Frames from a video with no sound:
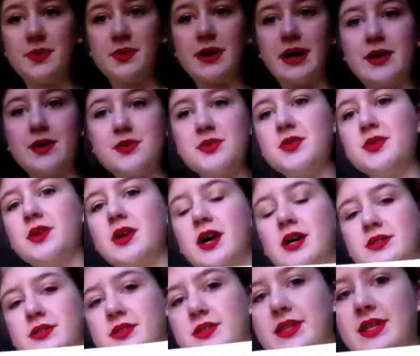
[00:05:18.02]
So I also
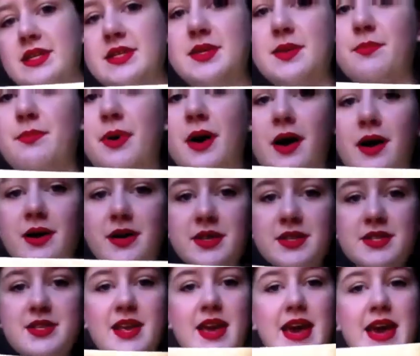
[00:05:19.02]
got this
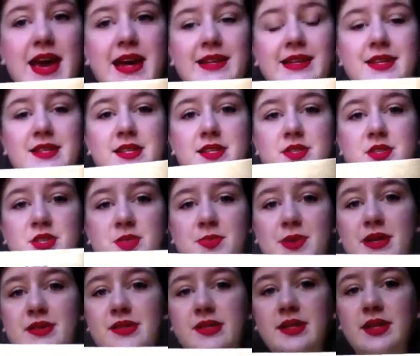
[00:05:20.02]
box, and this is just
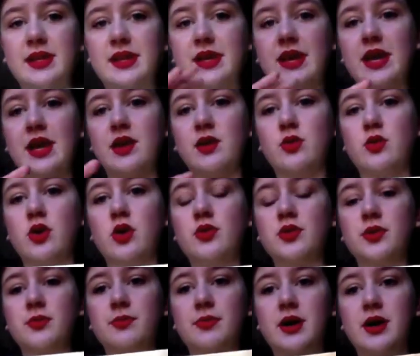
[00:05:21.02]
basically a
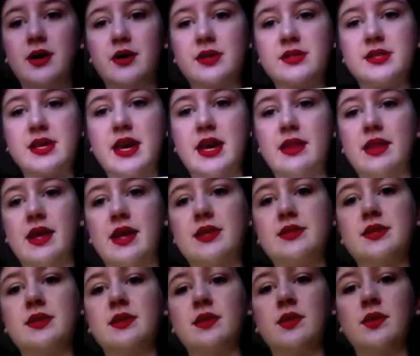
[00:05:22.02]
golden box, and it
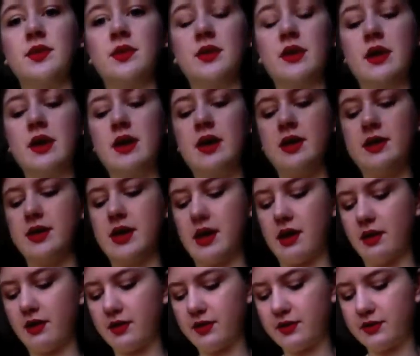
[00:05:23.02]
has a little,
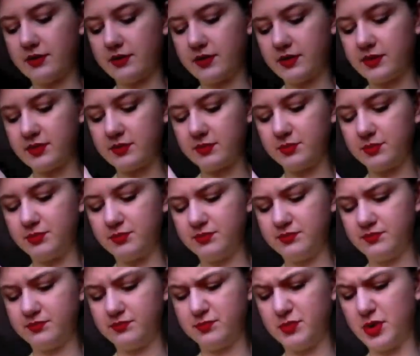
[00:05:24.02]
yeah,
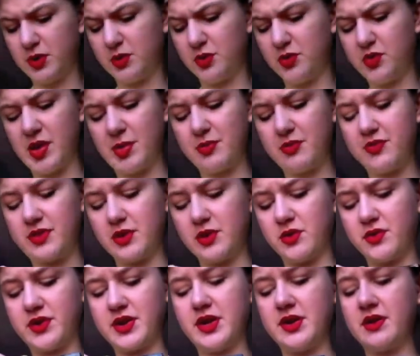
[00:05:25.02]
buckle type of thing
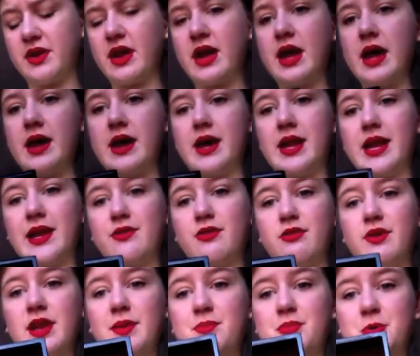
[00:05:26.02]
over here. And I've
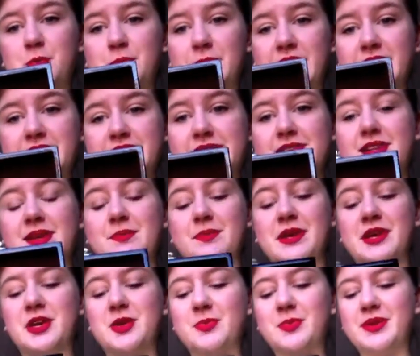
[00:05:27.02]
already put my daily
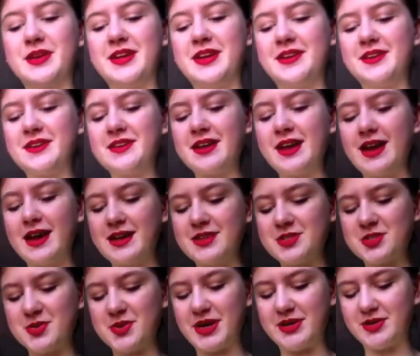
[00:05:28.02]
makeup in here,
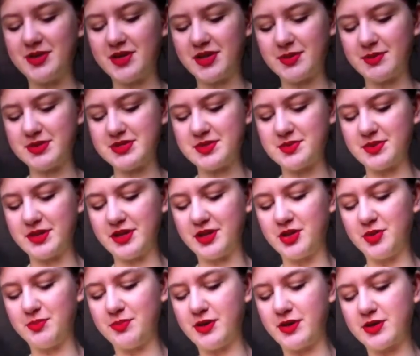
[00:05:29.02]
so I thought that was a really
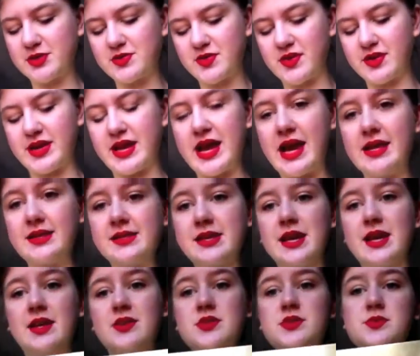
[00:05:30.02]
good box for that,
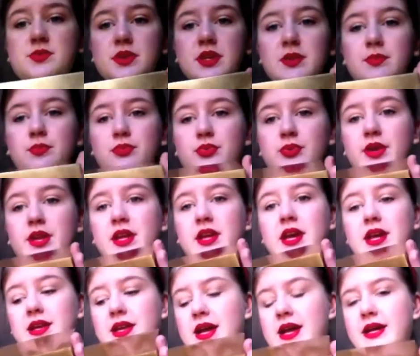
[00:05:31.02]
and it is really pretty
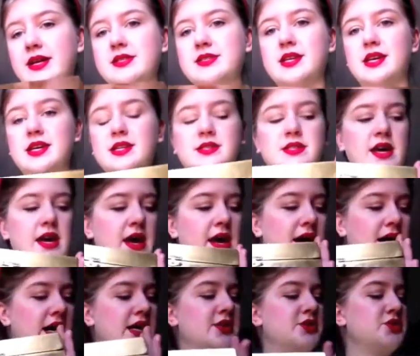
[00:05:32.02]
and nice, and
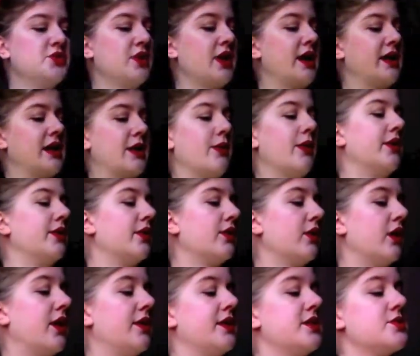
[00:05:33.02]
I do like that one a
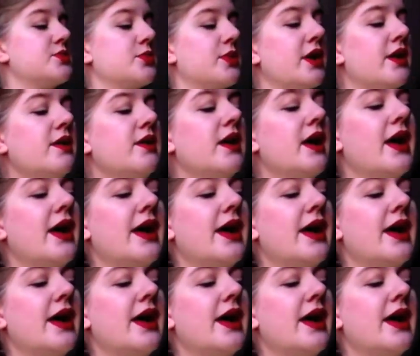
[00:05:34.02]
lot as well.